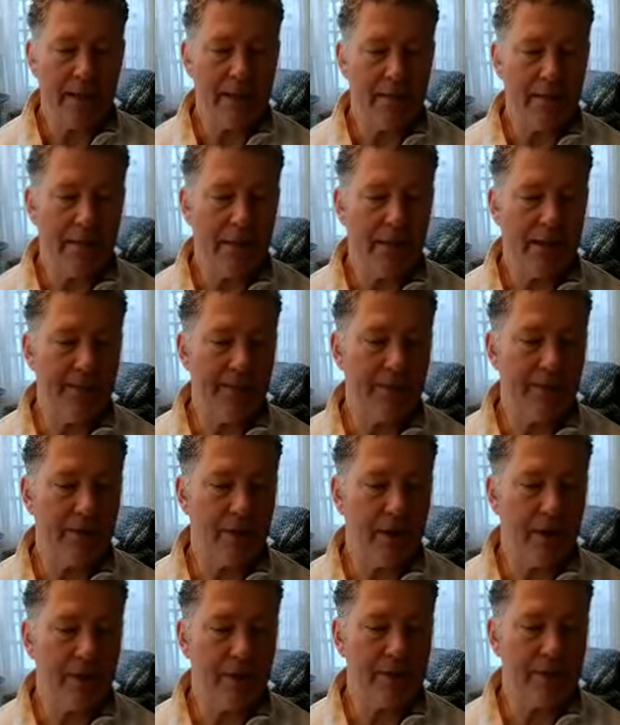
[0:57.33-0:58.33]
the beloved
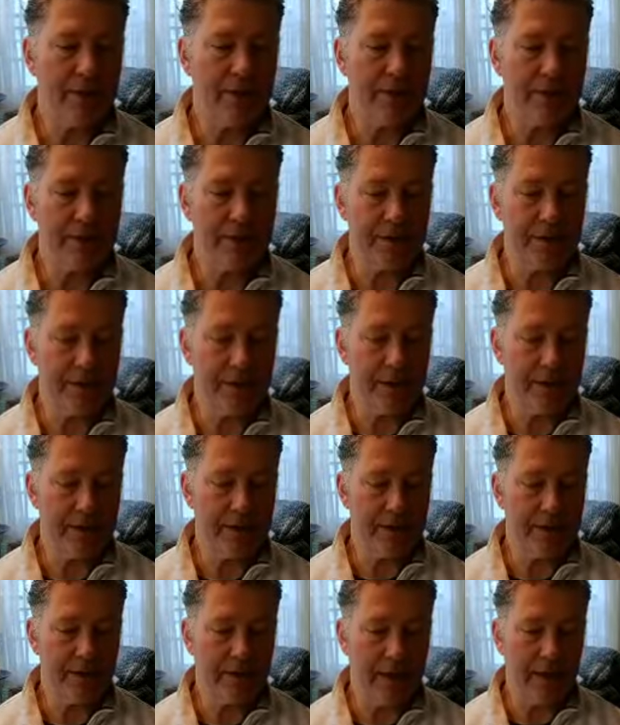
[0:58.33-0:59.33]
daughters and
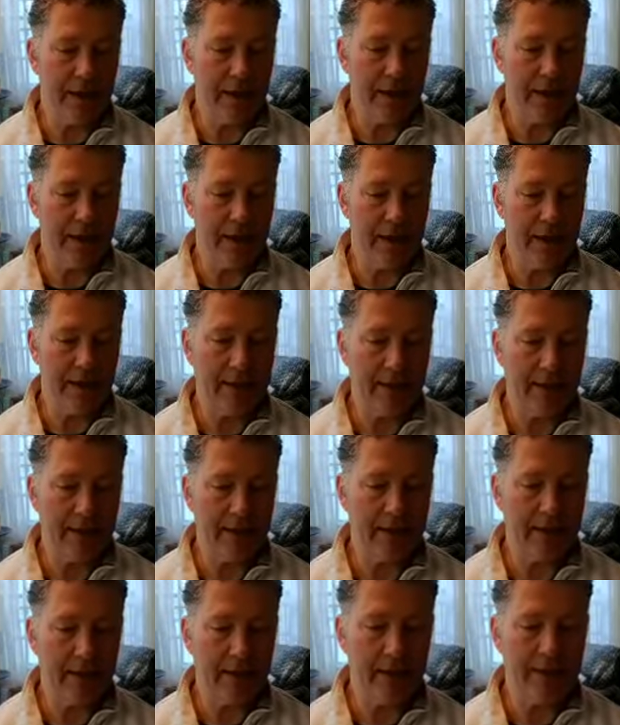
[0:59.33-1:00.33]
sons of God, and
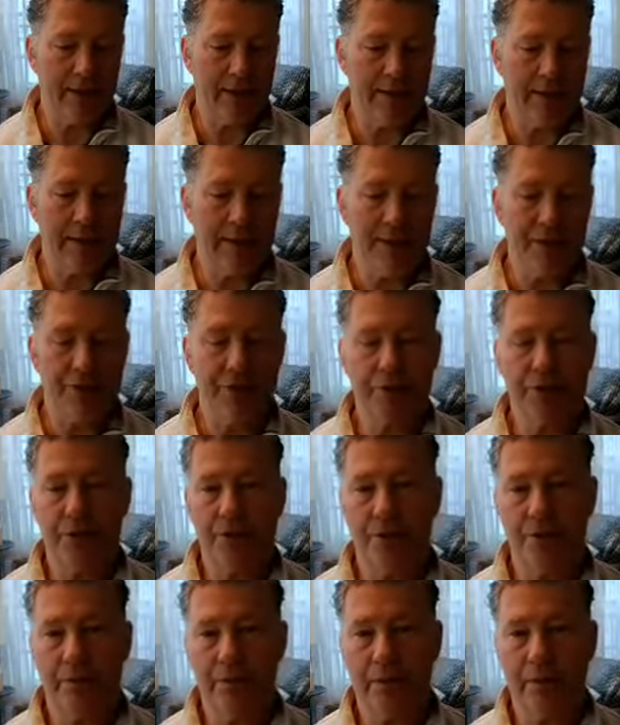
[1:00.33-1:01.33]
that God says to
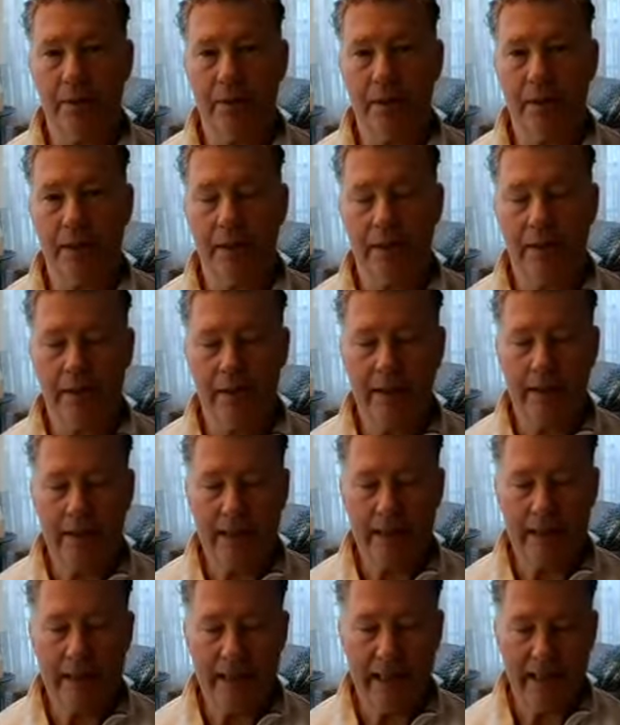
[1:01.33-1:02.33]
you,
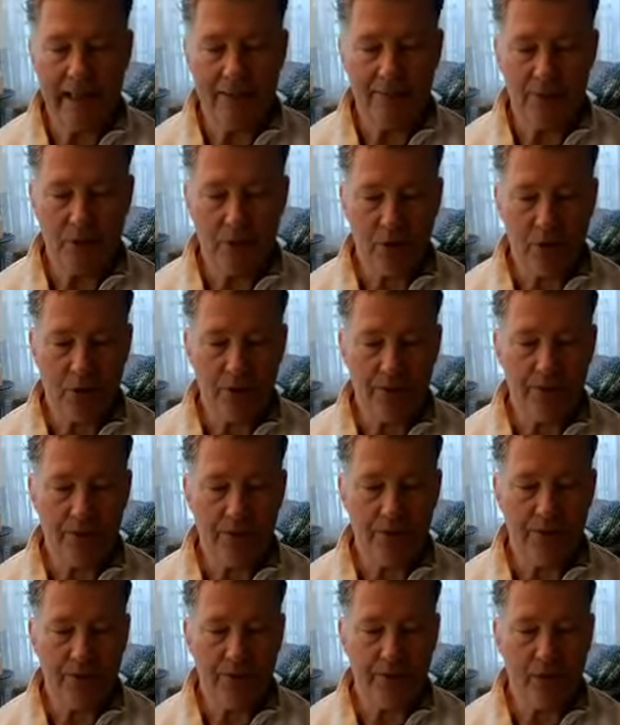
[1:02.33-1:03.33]
I have called
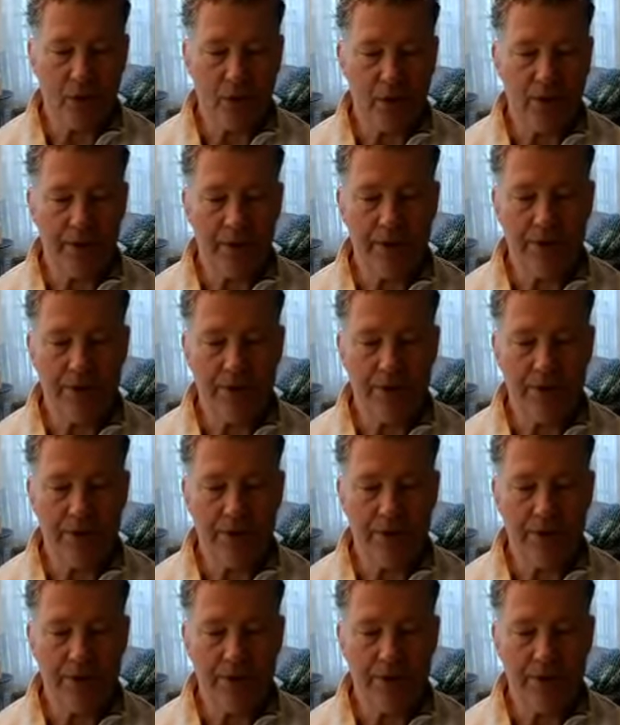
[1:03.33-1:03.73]
you from all